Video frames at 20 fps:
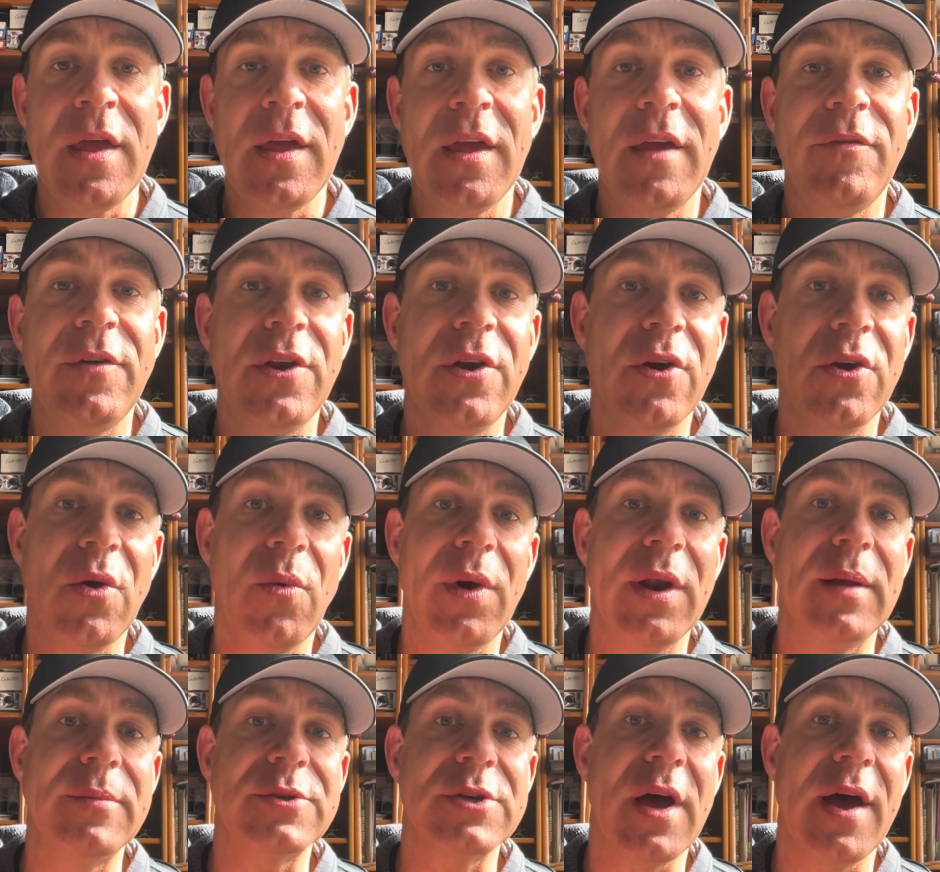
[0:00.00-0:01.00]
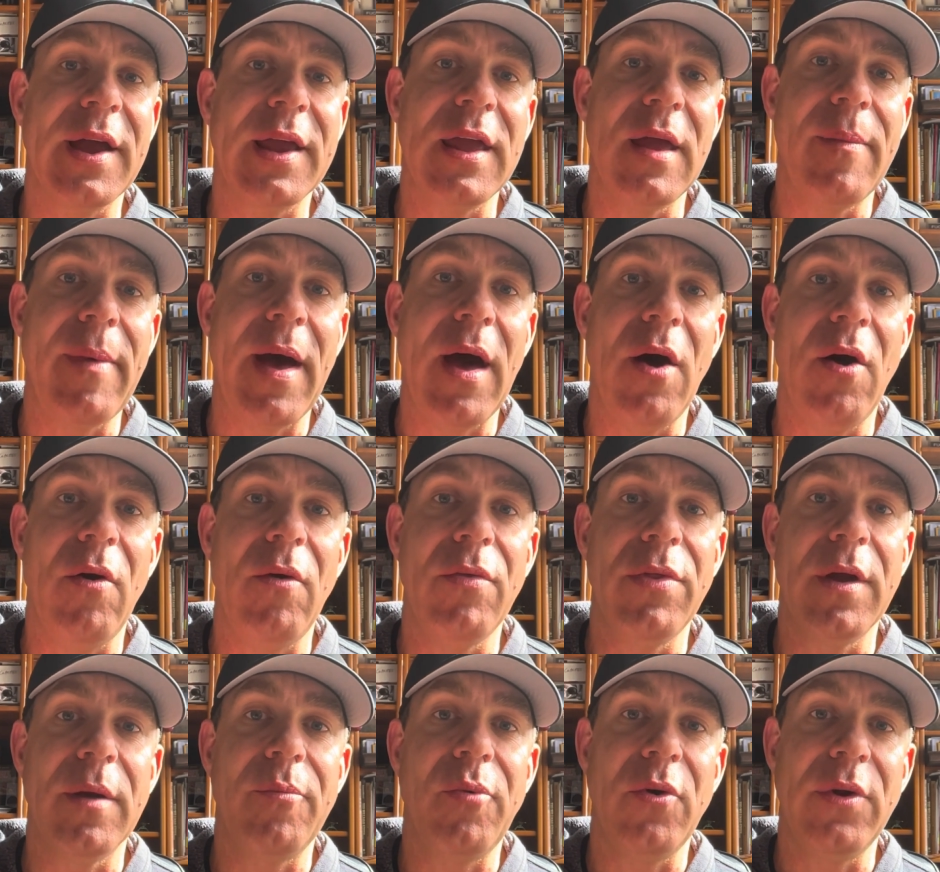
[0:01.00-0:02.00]
If you don't know what I'm talking about,
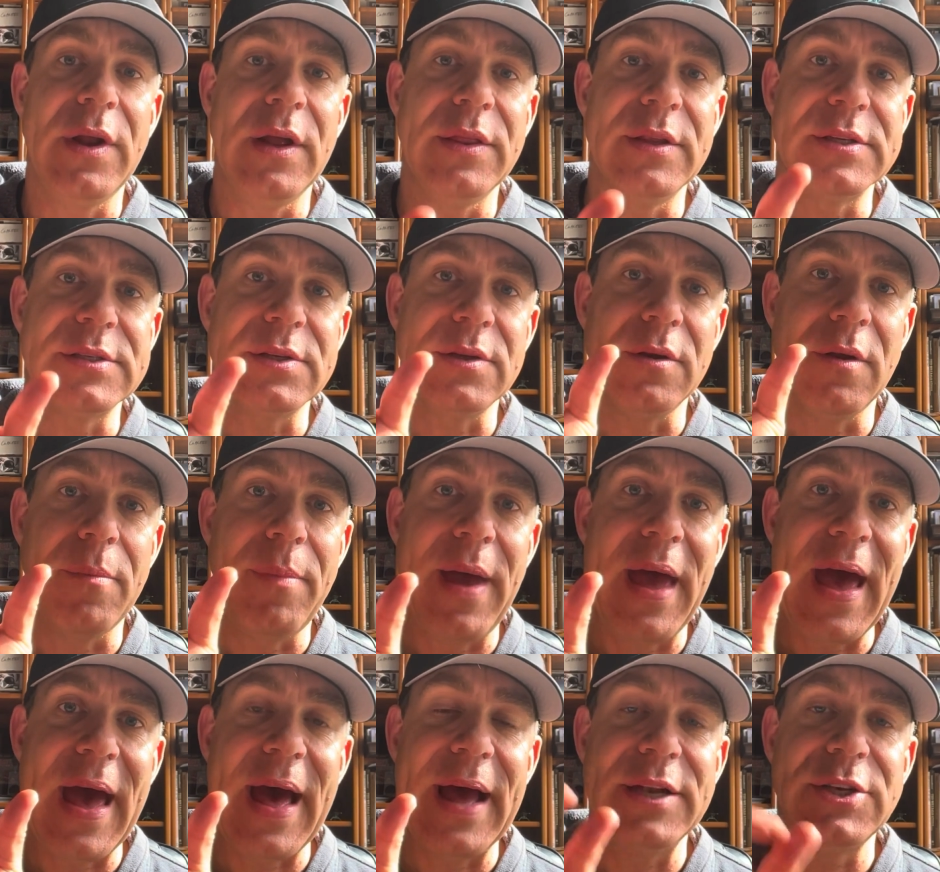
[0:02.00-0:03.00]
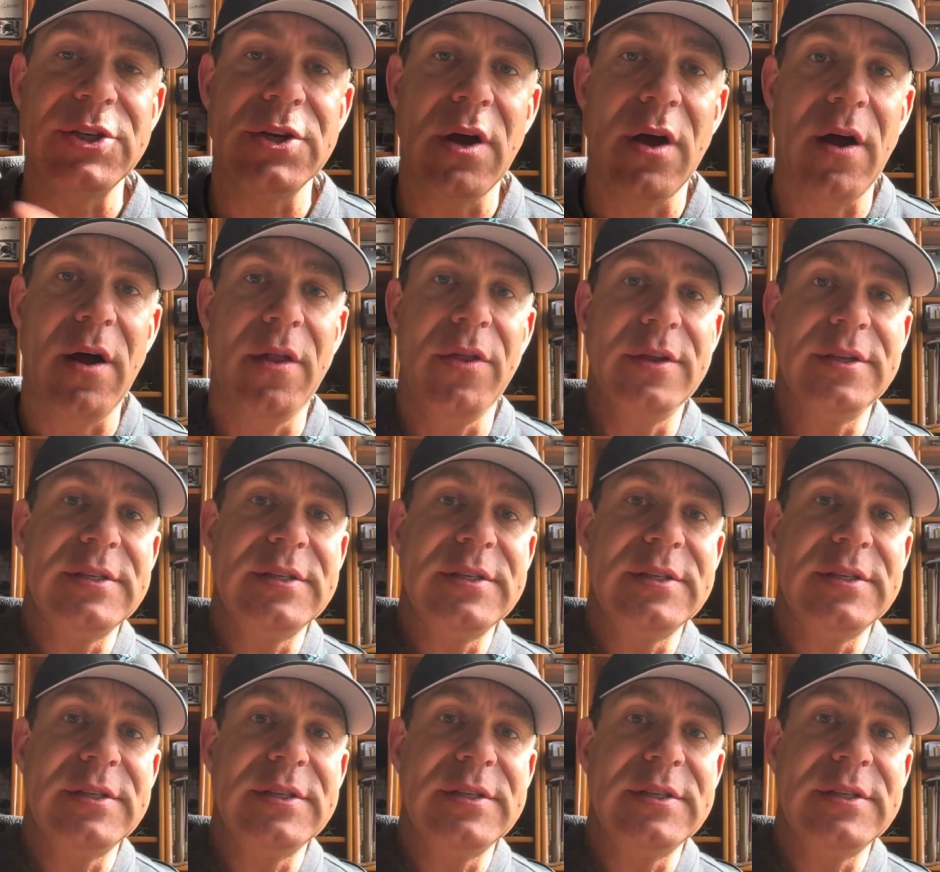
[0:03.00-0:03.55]
they're putting this little patch on the